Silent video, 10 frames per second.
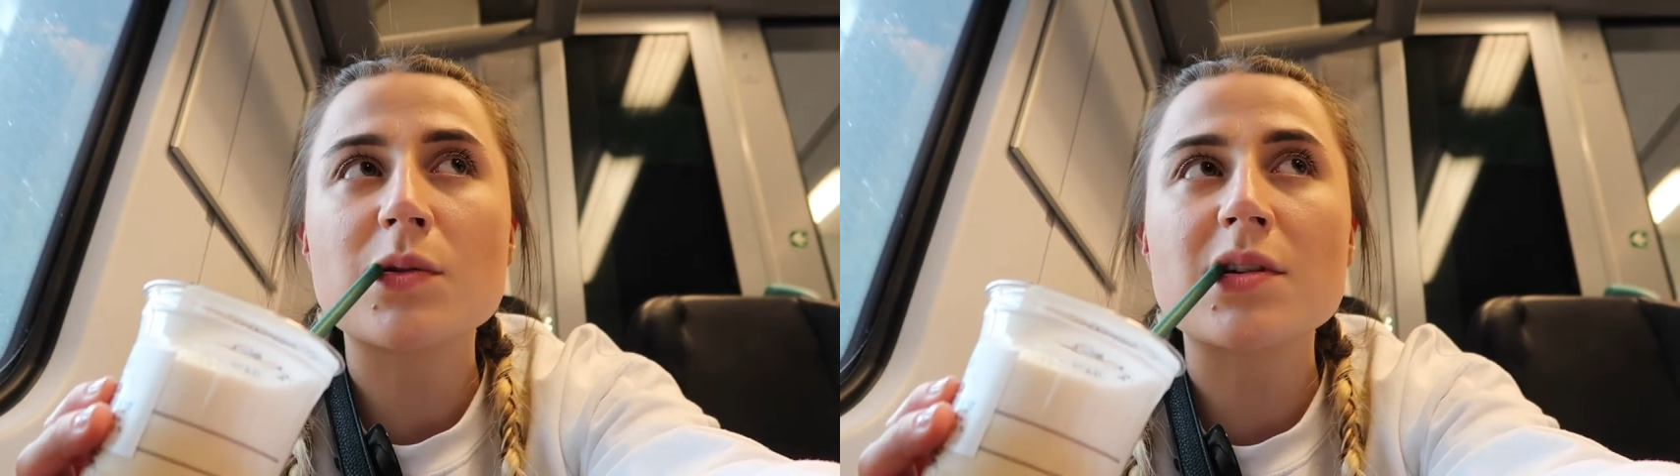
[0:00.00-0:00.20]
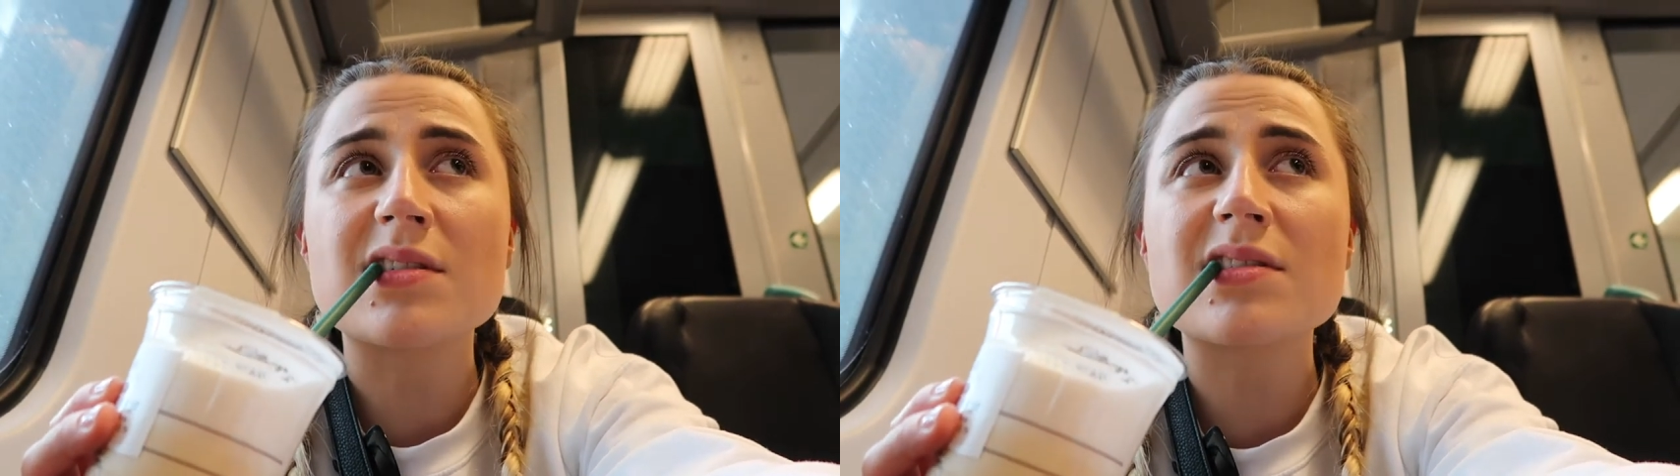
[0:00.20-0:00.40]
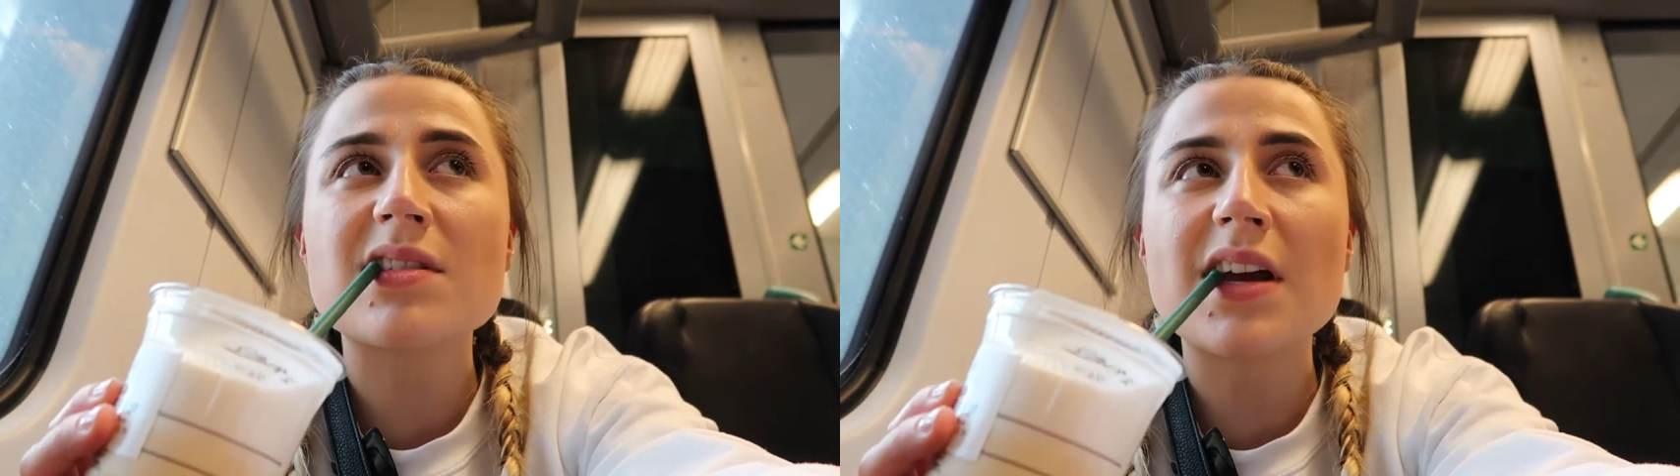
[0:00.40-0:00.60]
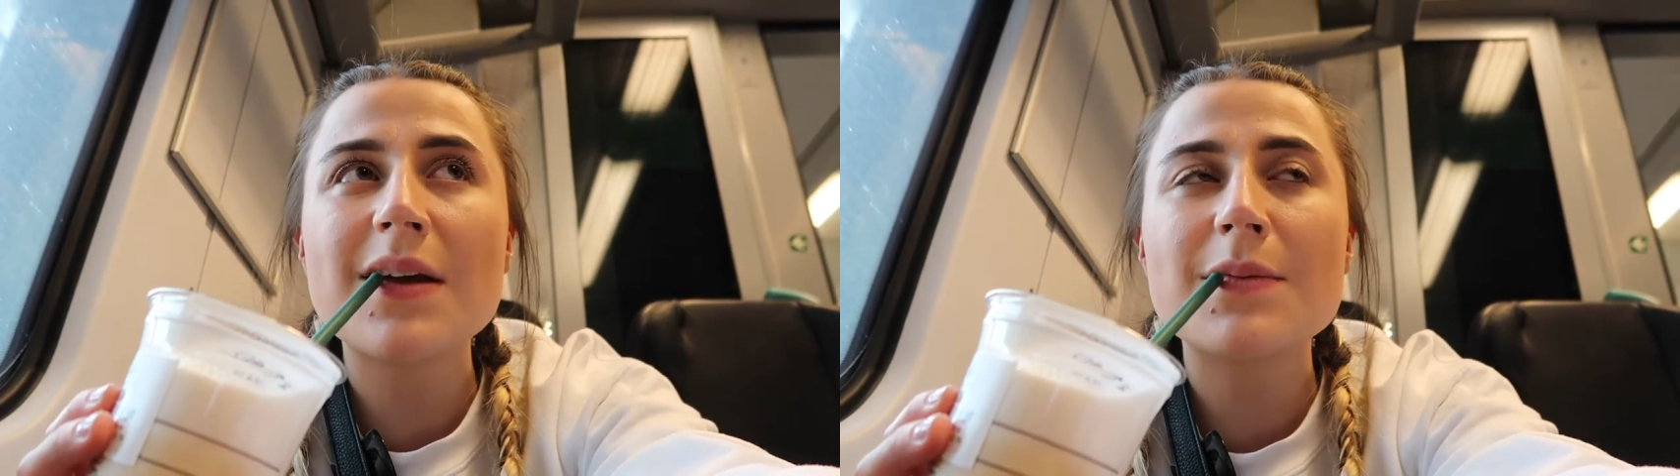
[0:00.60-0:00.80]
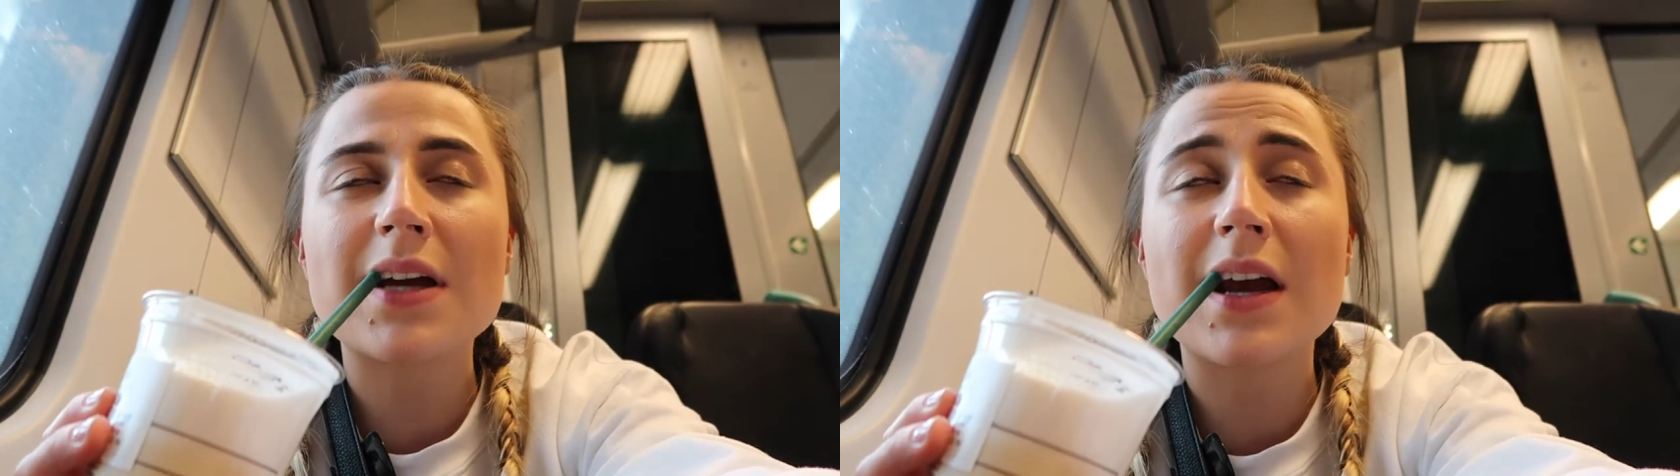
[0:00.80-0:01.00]
because I
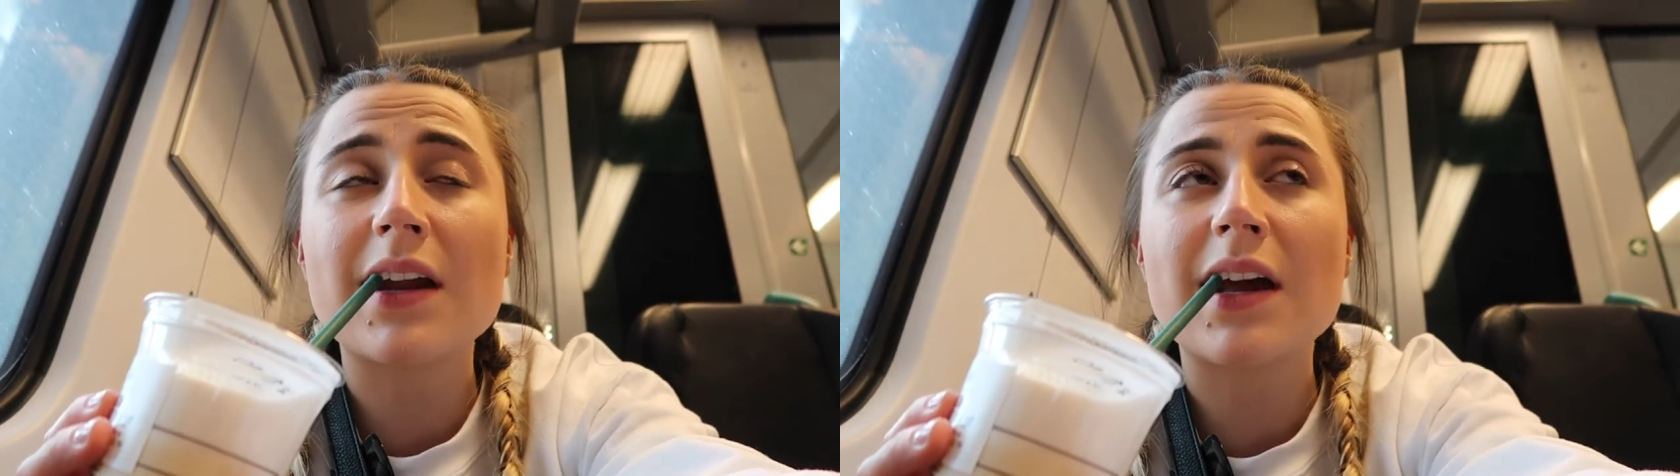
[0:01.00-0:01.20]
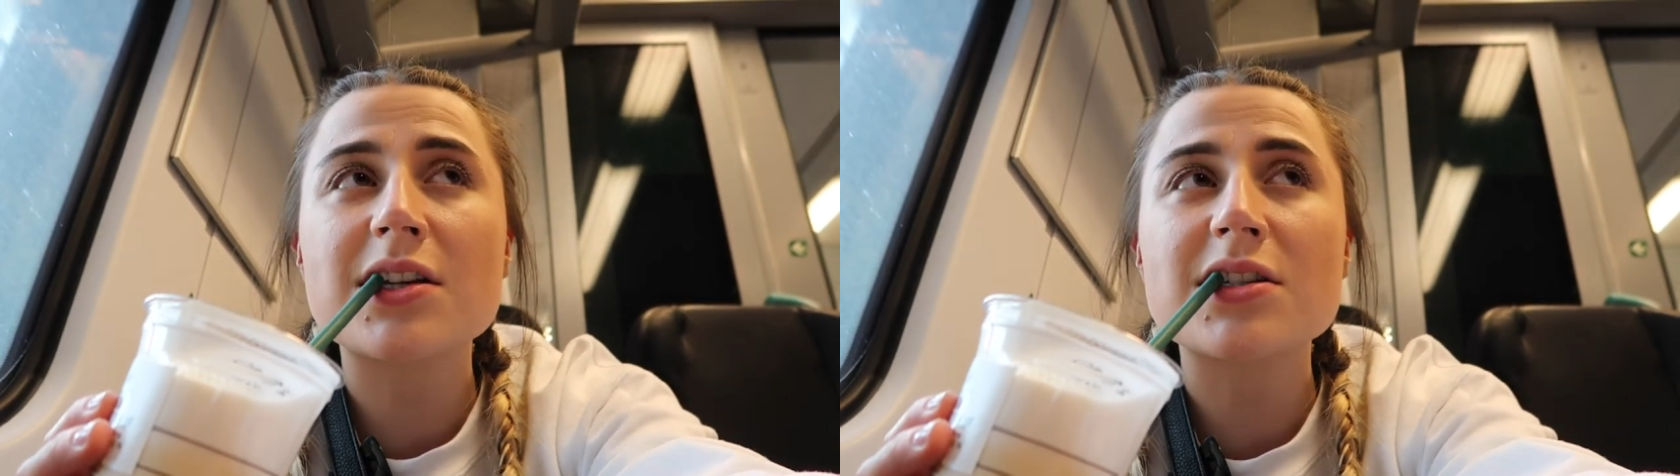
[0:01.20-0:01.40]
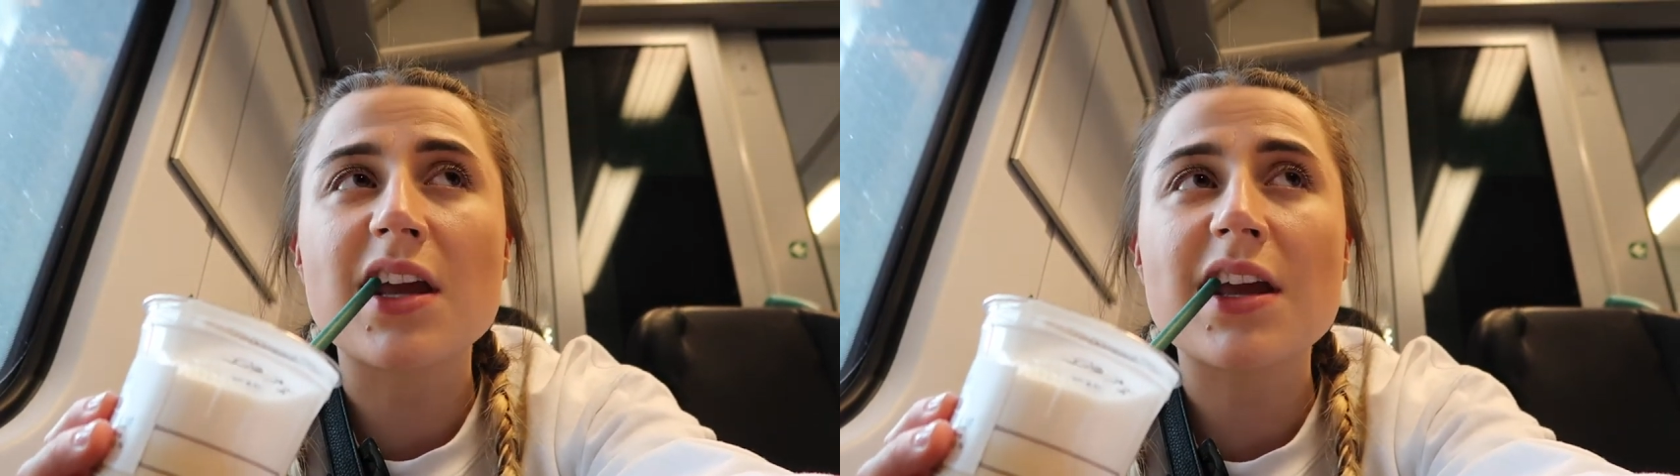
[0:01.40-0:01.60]
am tired actually.